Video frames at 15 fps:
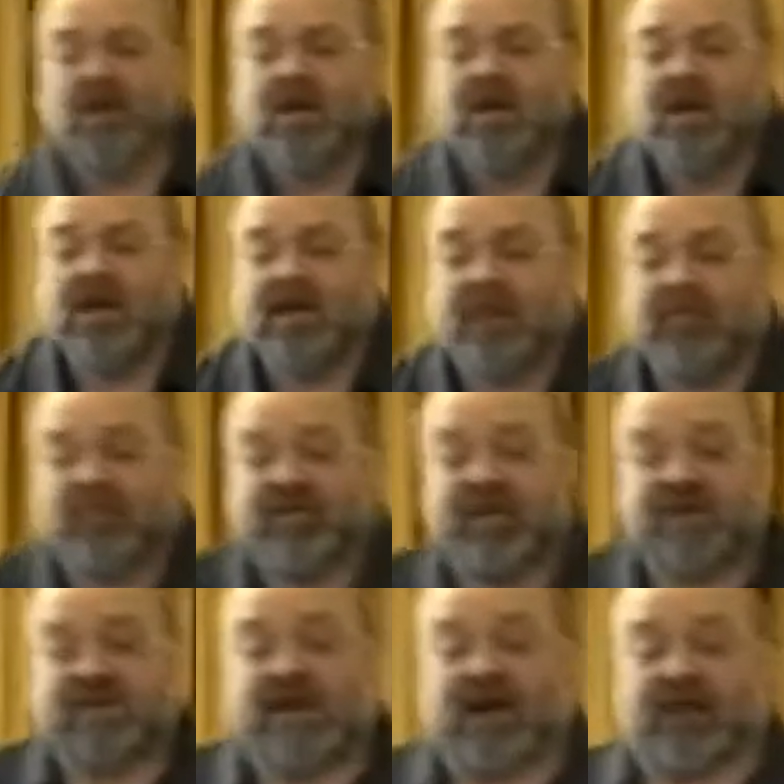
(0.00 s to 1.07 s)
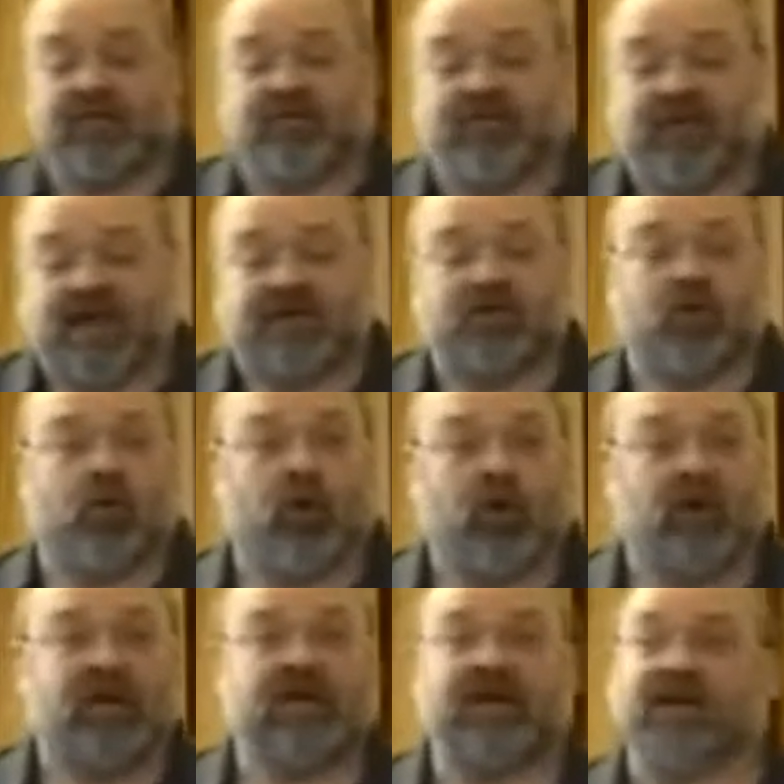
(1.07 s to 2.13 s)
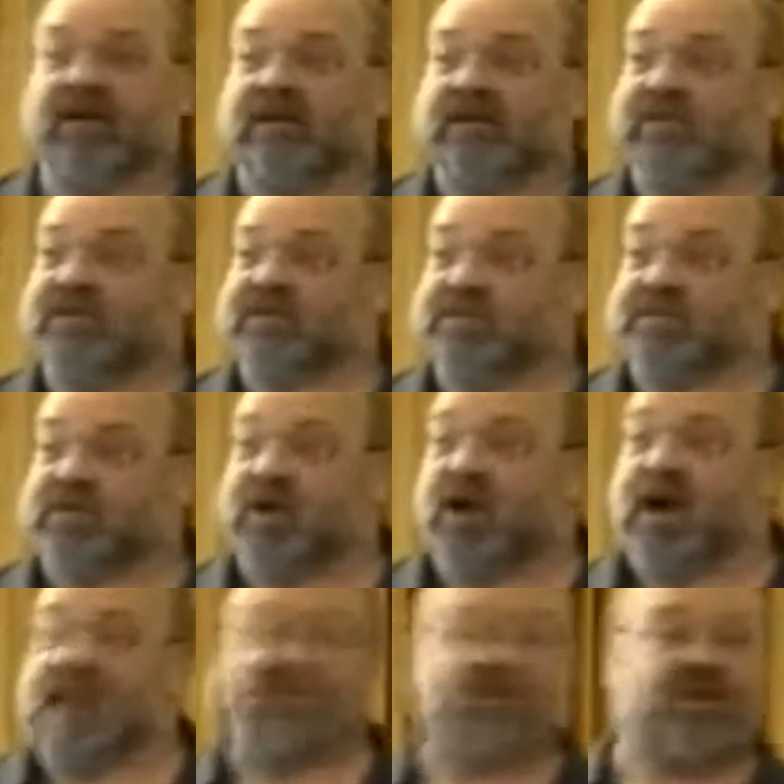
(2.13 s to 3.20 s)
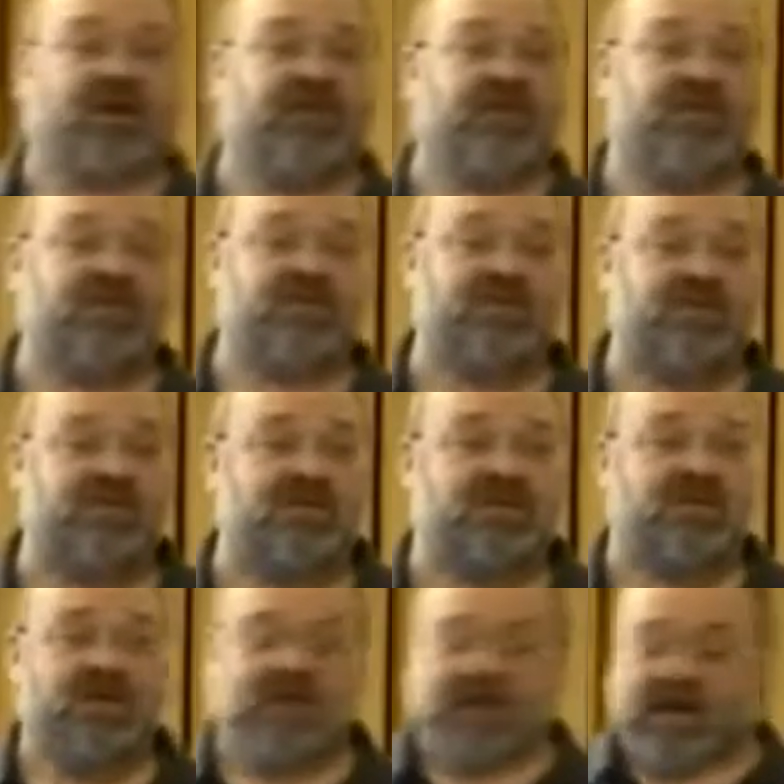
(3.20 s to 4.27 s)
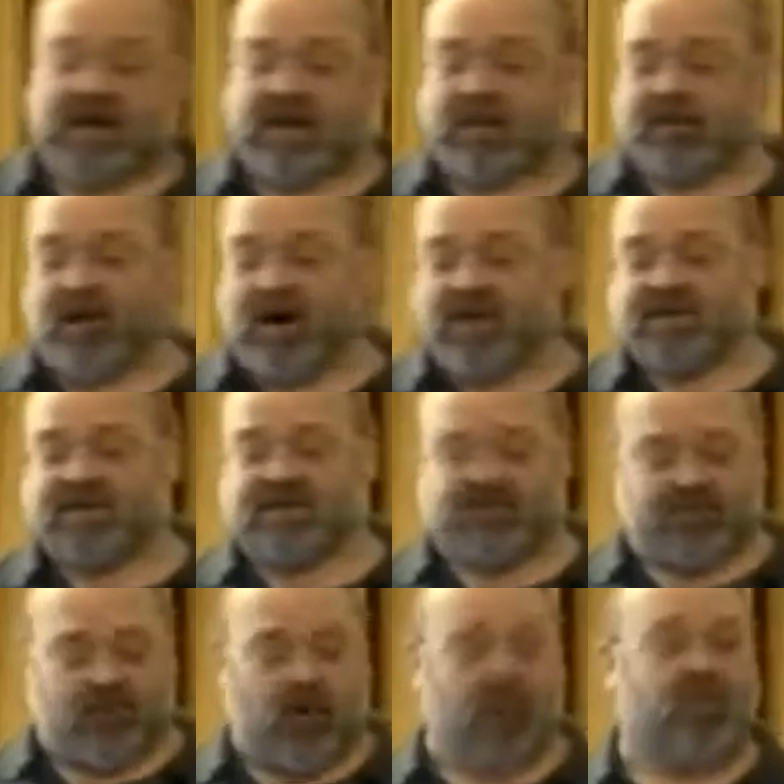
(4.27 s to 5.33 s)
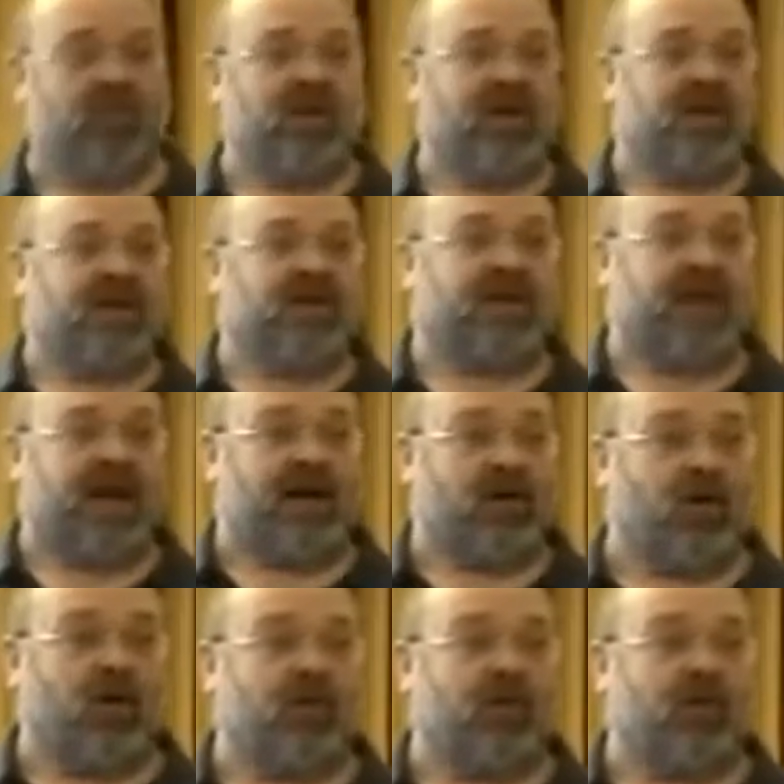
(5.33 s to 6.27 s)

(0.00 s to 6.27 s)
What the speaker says: Then we fetch all the subscribed services and the prices from the catalogue